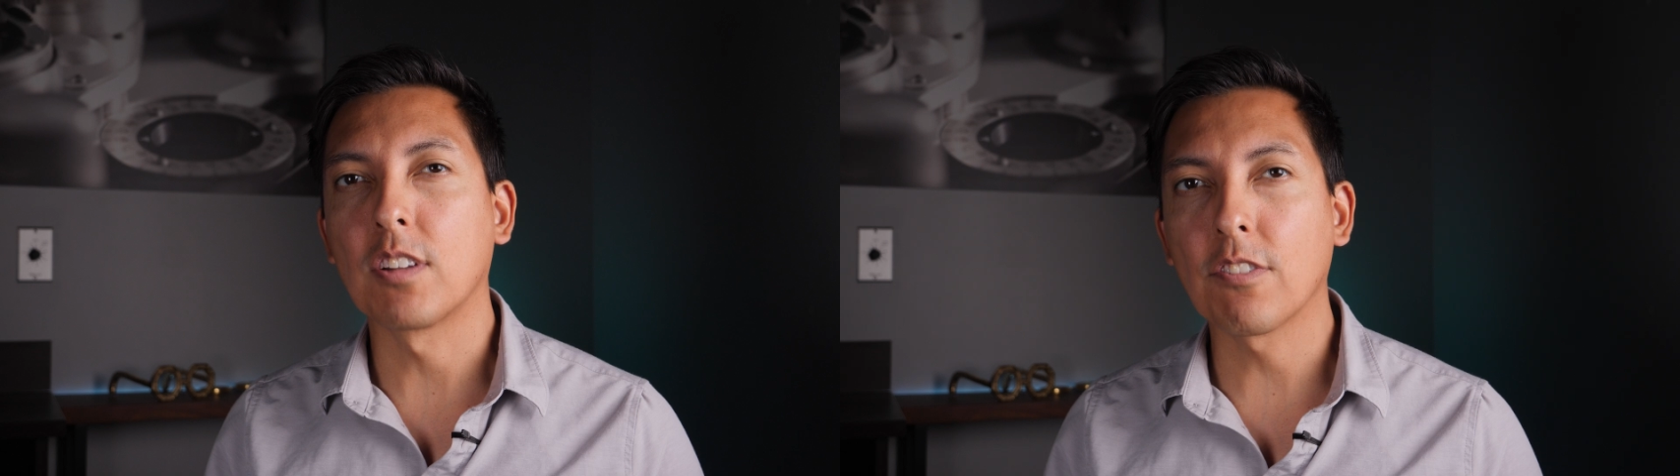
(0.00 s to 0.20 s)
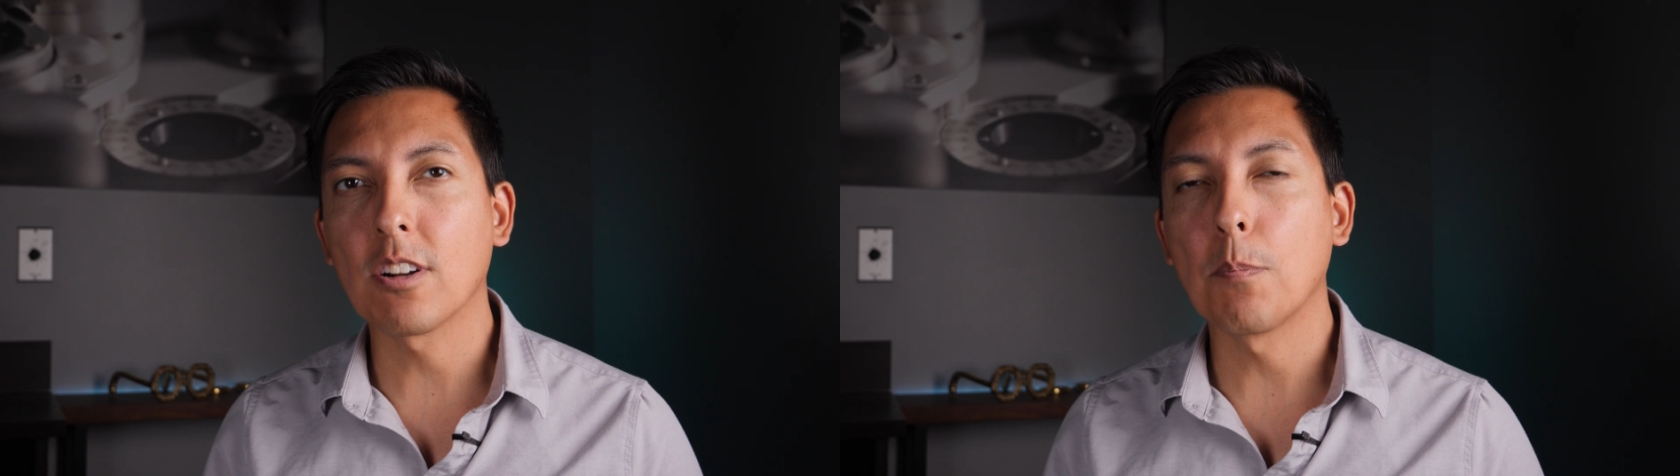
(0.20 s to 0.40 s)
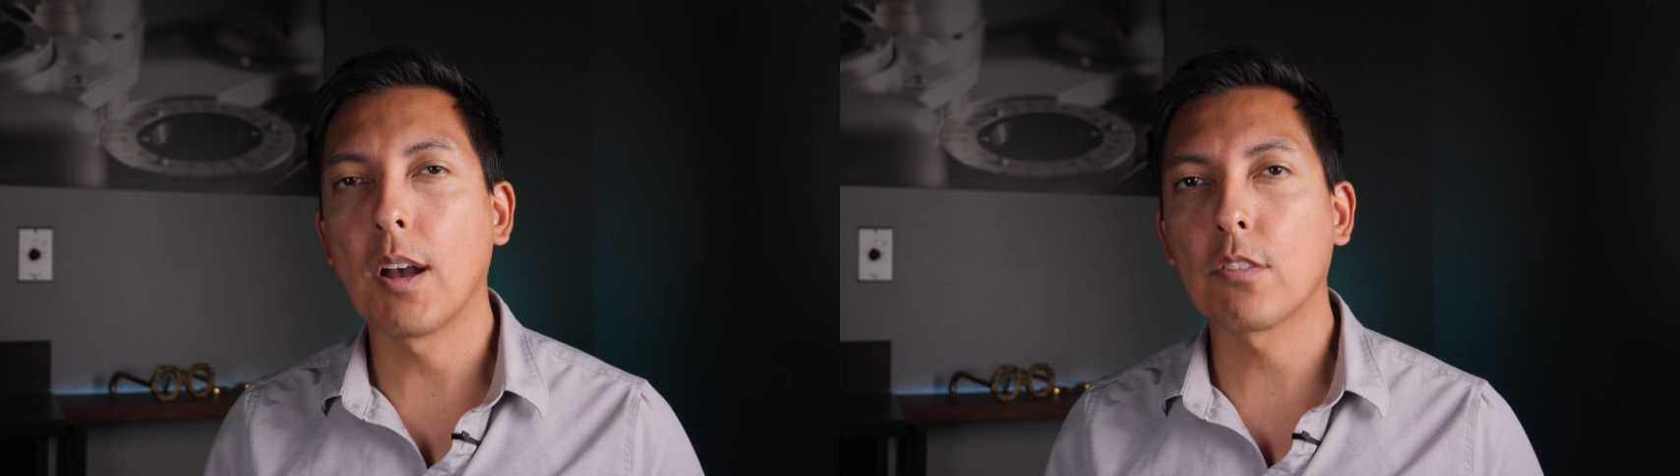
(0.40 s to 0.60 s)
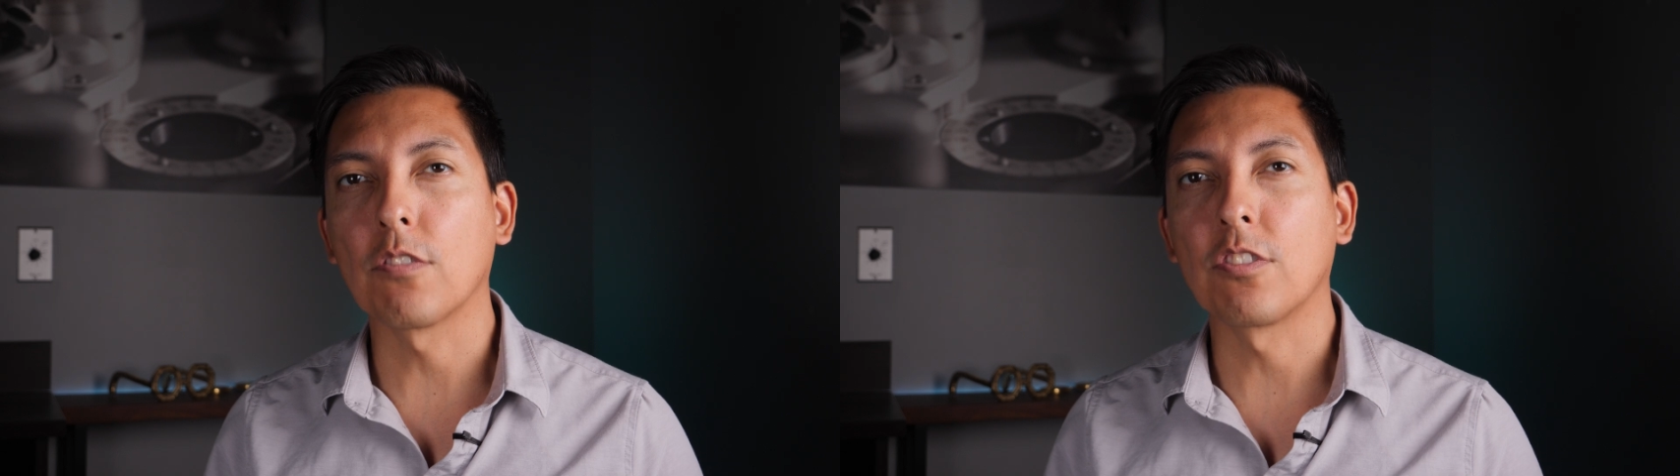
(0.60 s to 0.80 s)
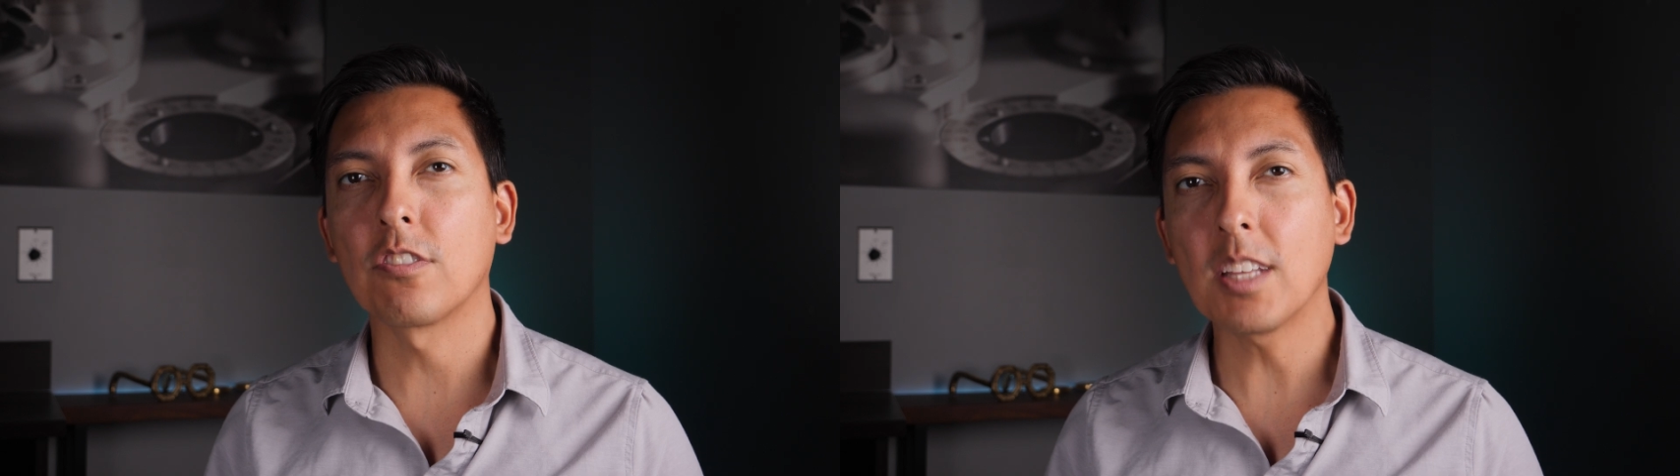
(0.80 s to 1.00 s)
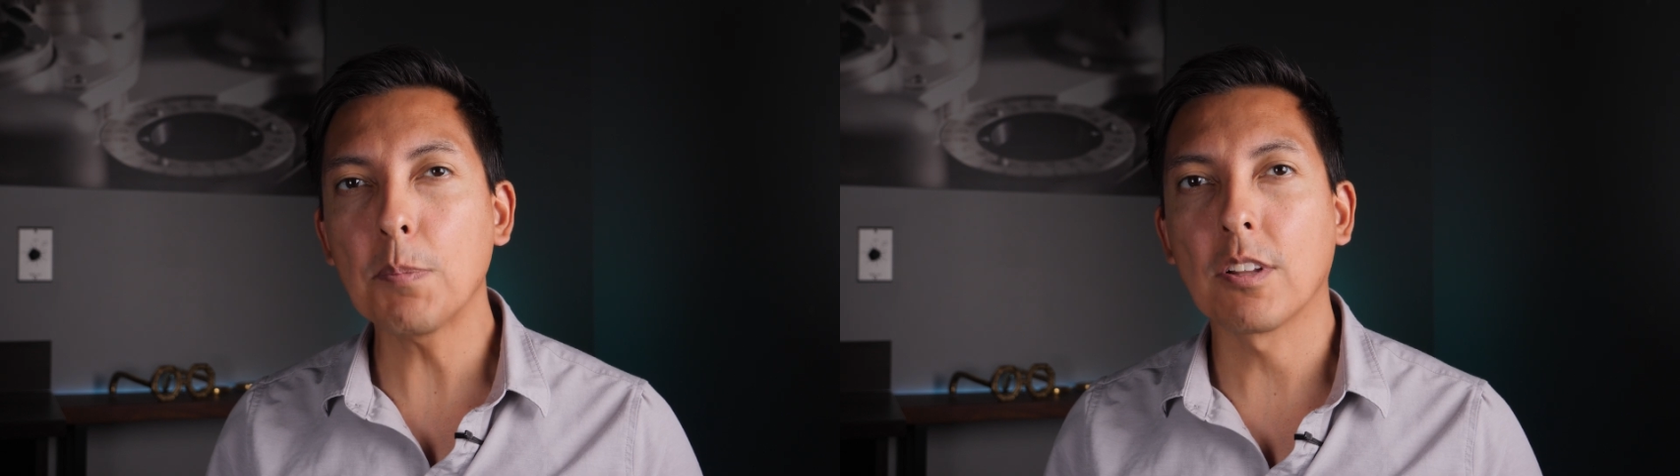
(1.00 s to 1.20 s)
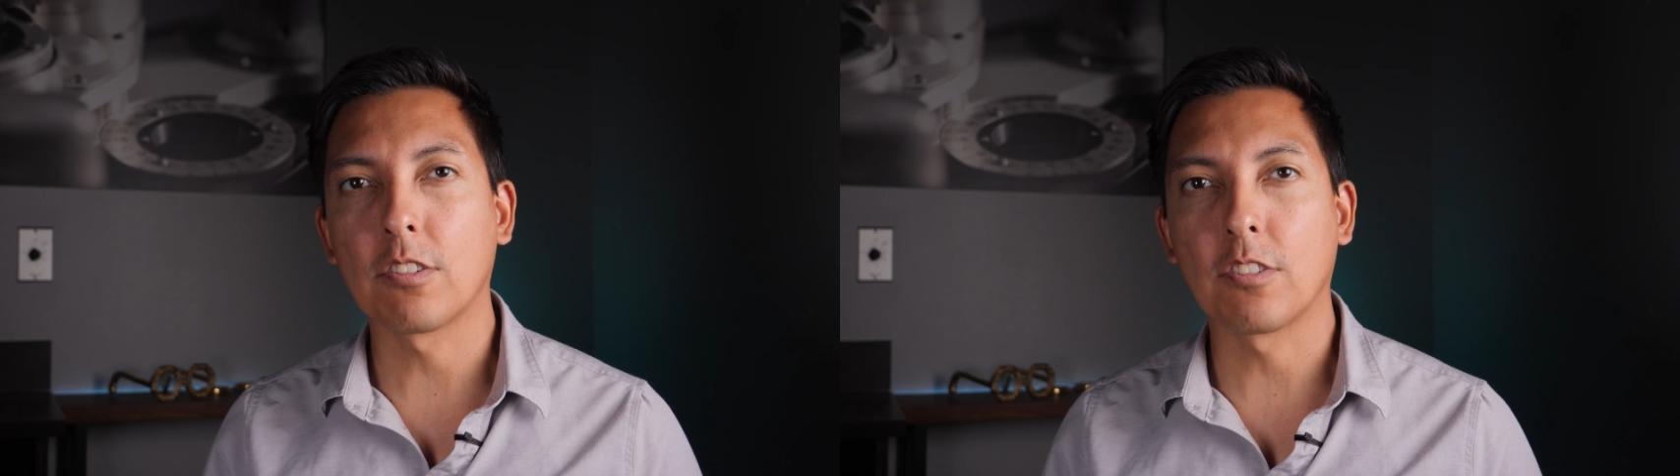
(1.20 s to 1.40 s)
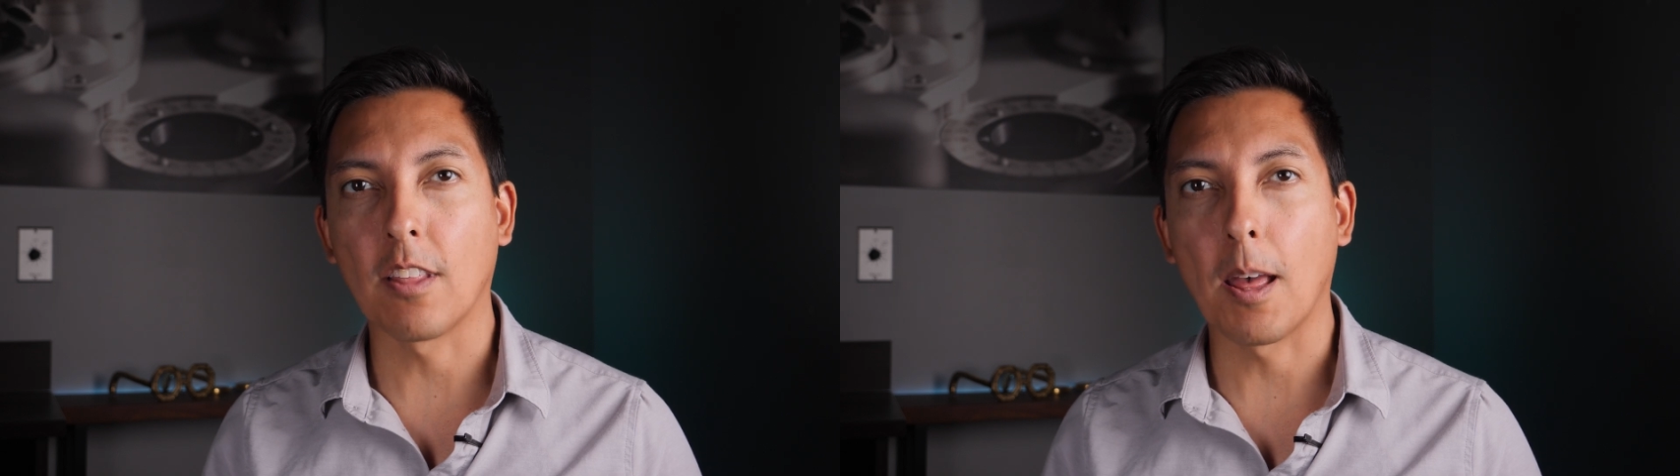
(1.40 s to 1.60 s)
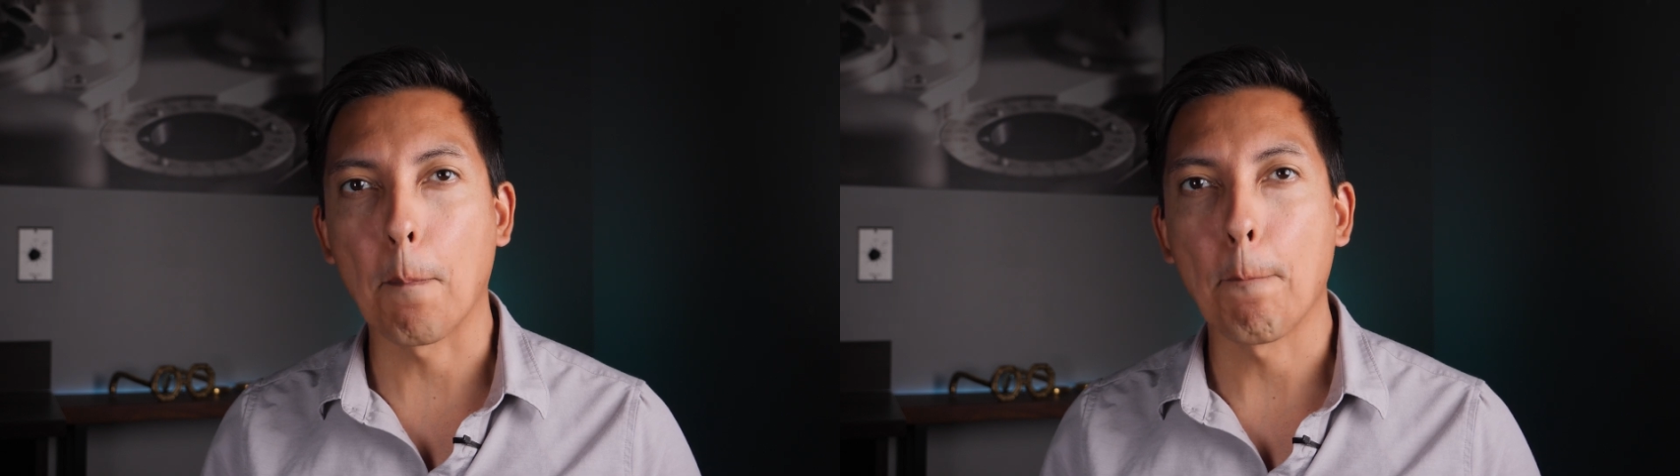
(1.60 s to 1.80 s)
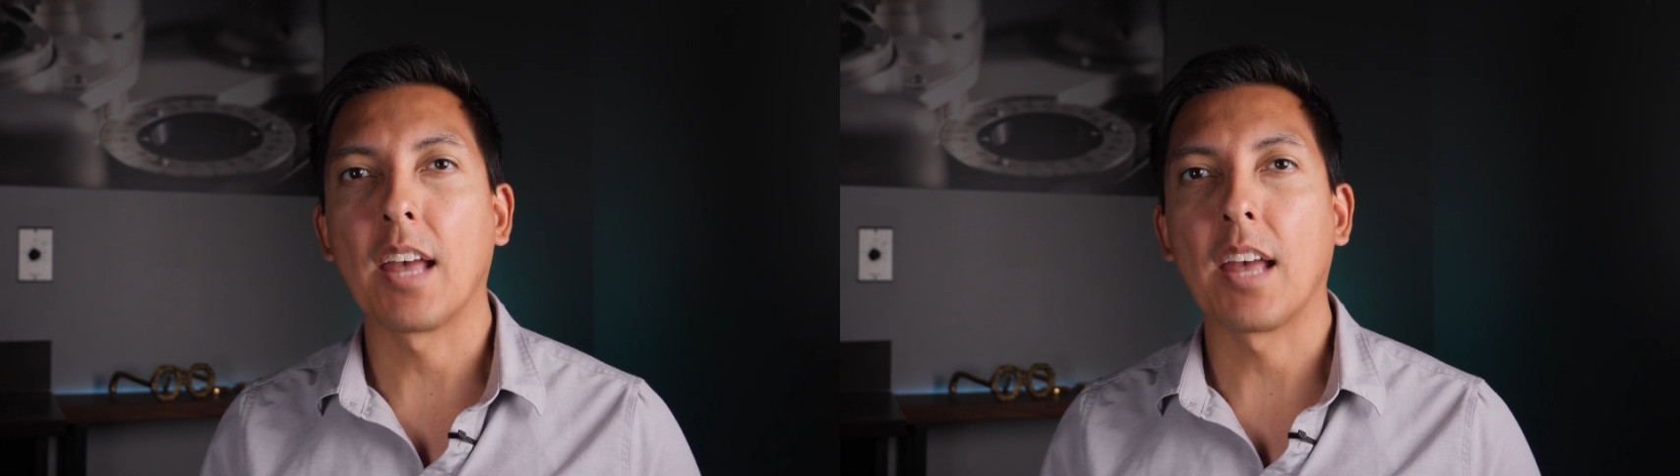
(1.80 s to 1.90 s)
different amounts of steepness to them